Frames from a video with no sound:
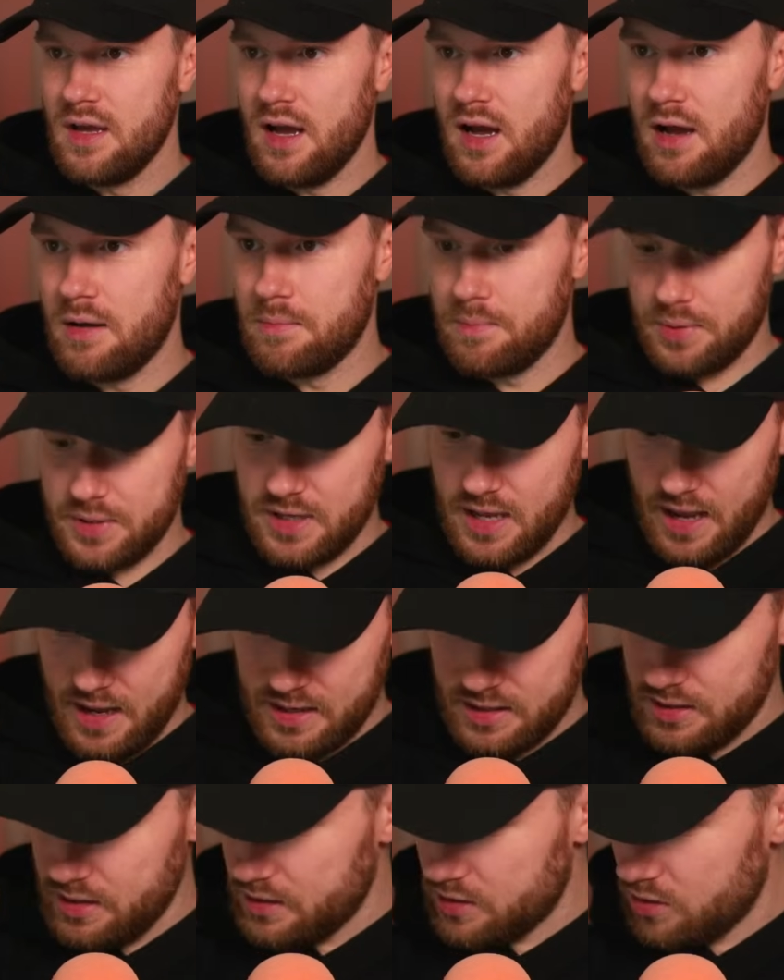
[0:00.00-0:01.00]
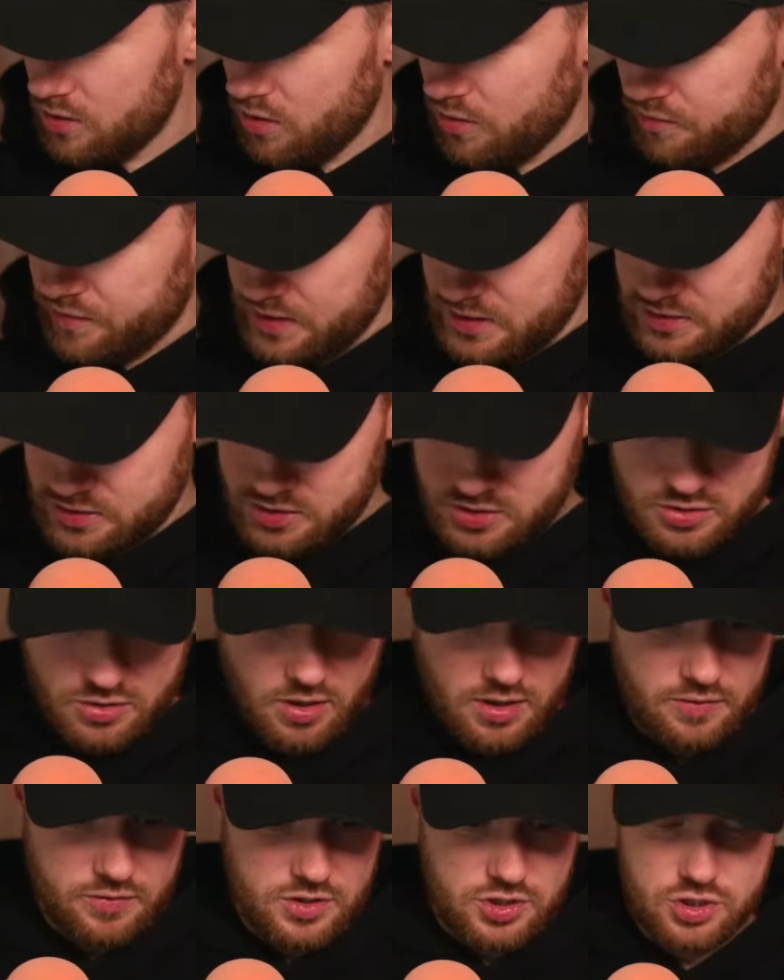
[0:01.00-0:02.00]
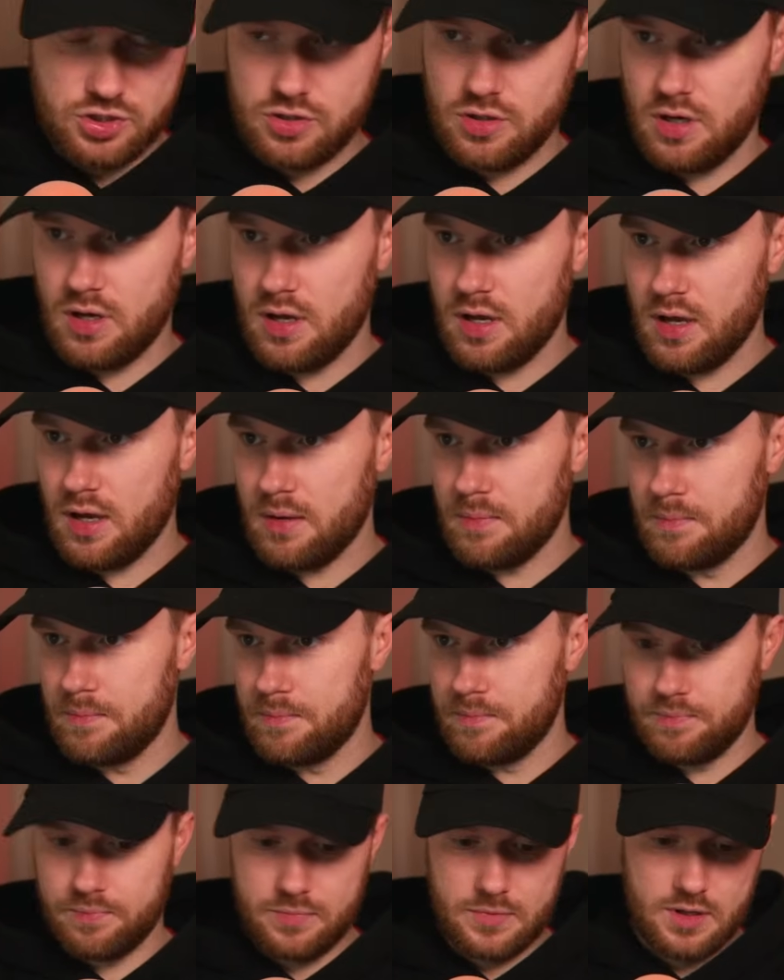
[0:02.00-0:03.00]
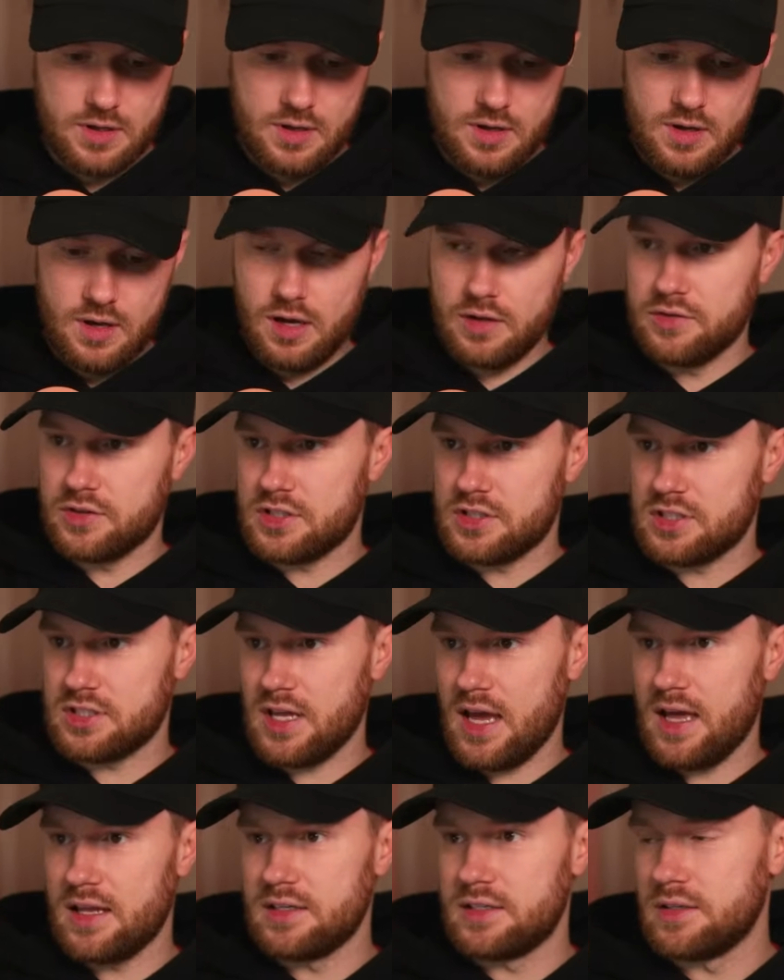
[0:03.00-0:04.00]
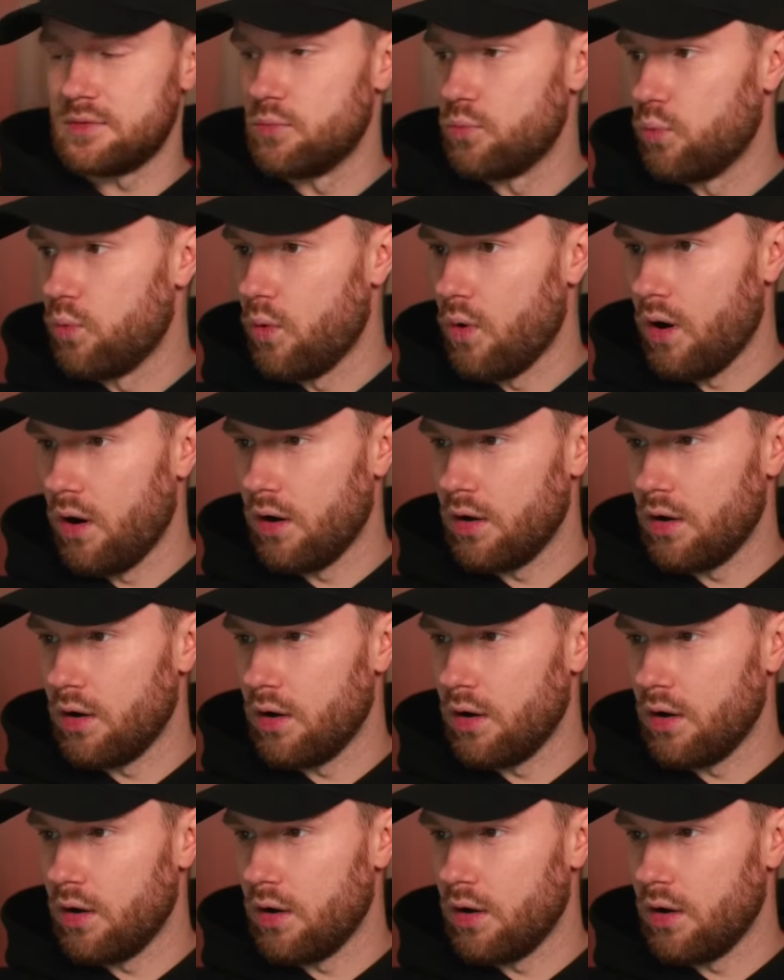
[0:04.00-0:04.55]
But yeah, a lot of it is just kind of understanding what